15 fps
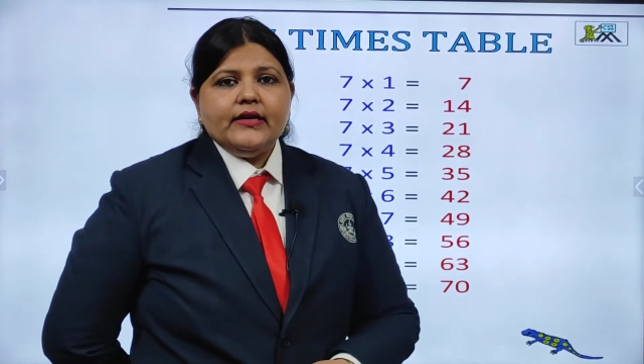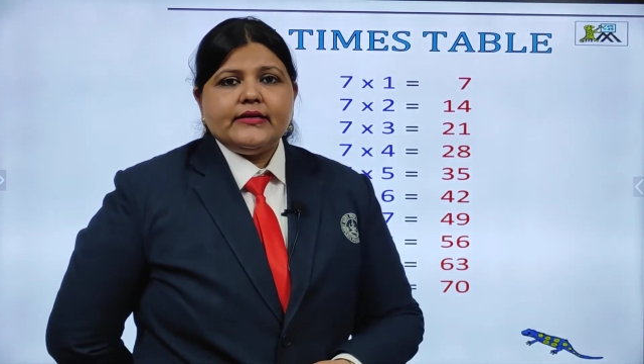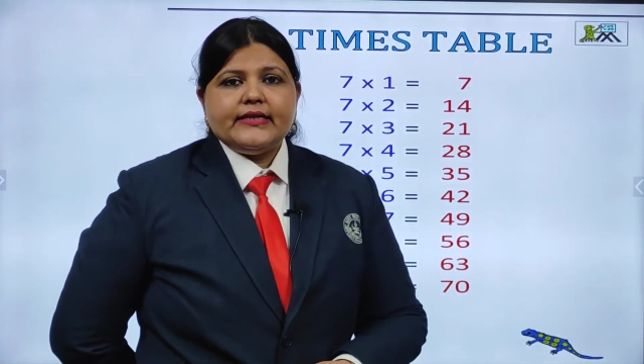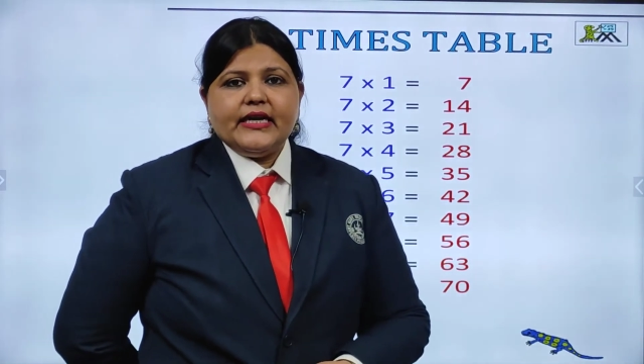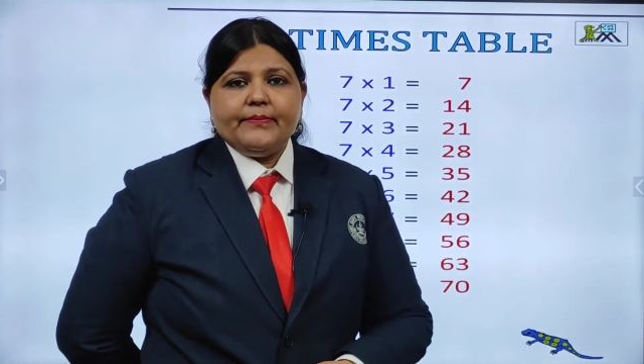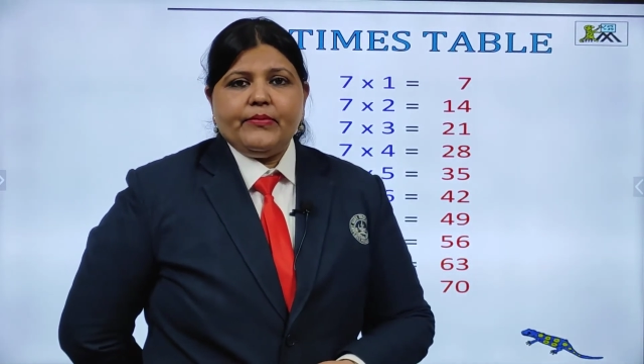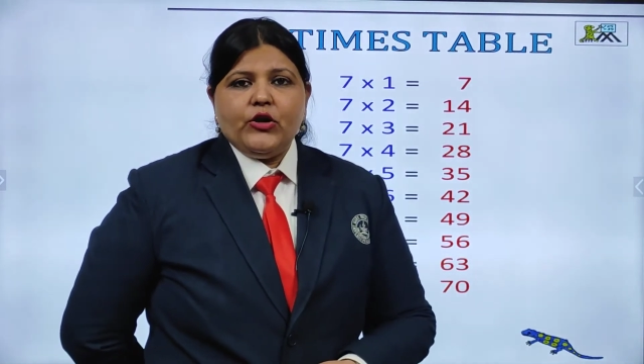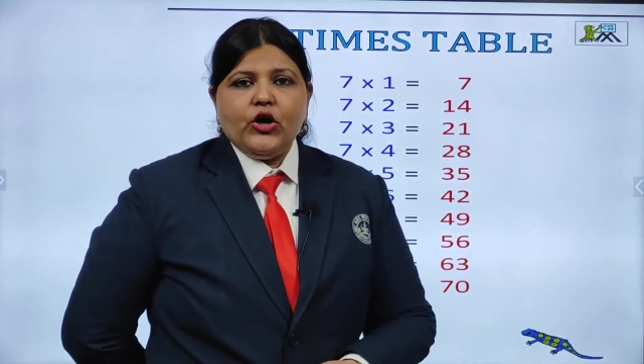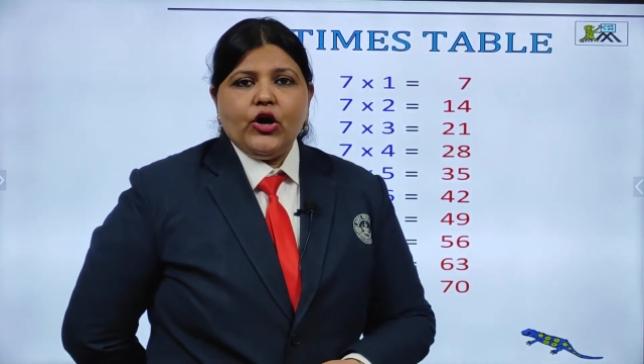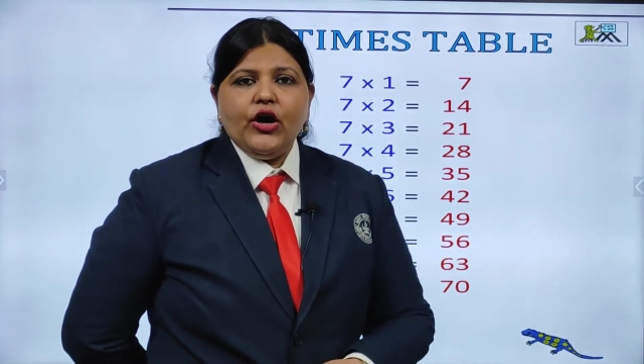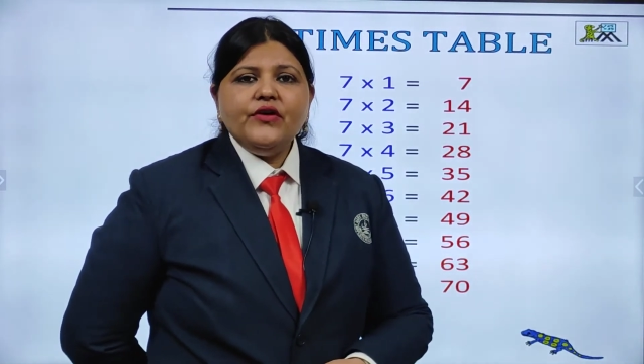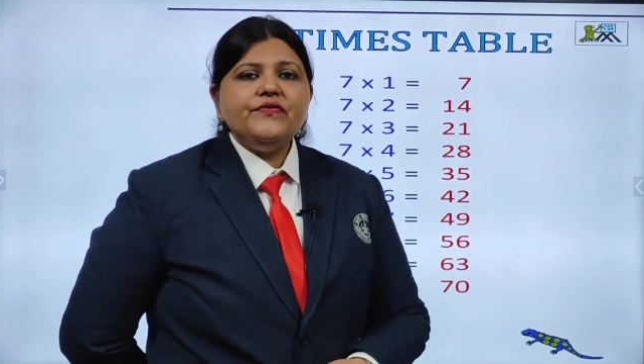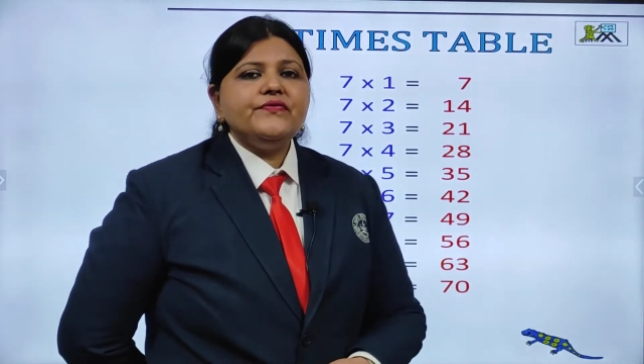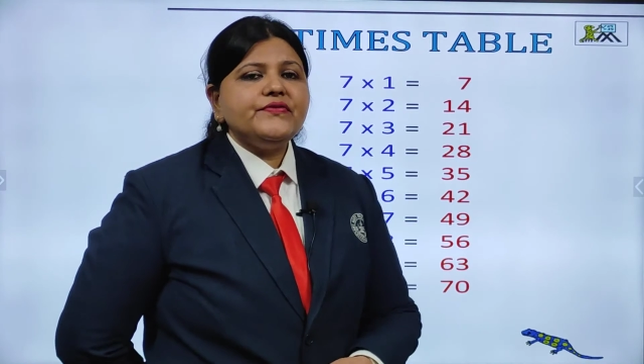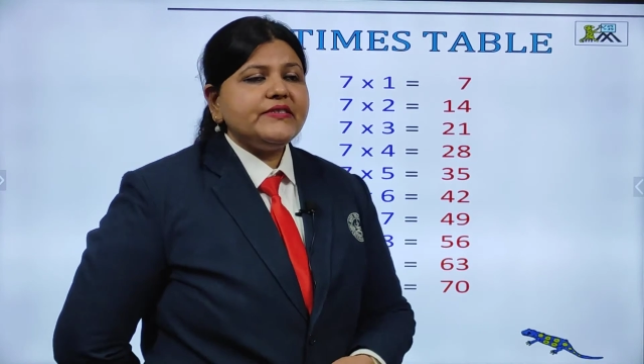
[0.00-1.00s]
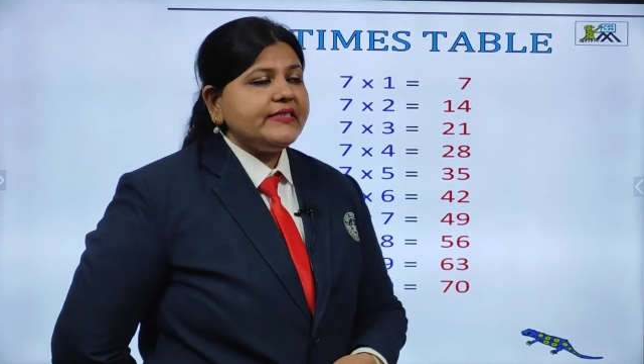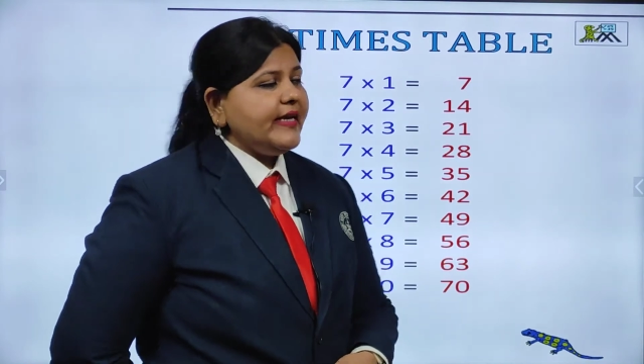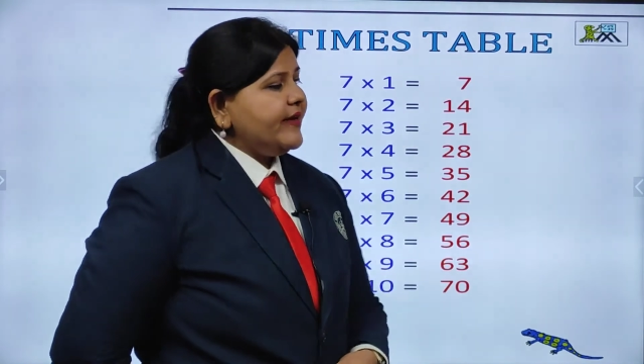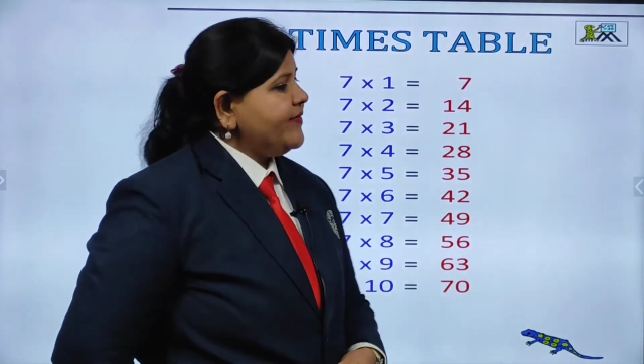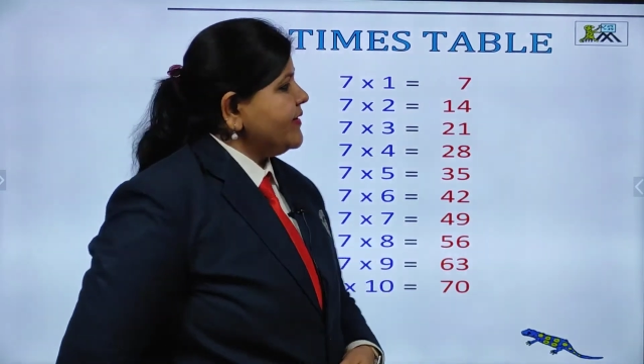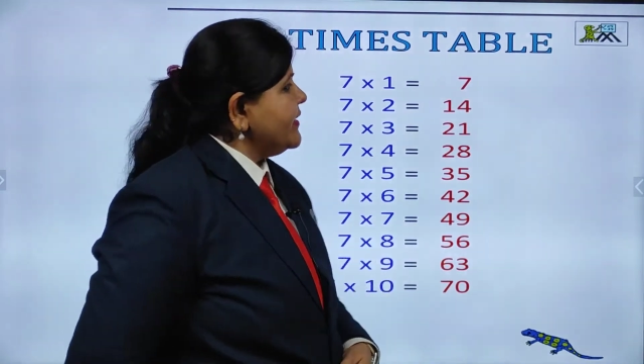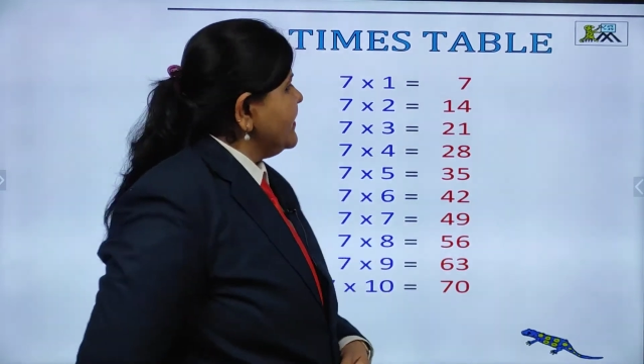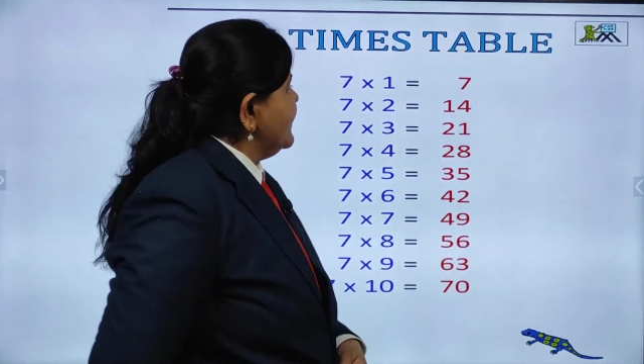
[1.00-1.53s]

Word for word: Table of seven.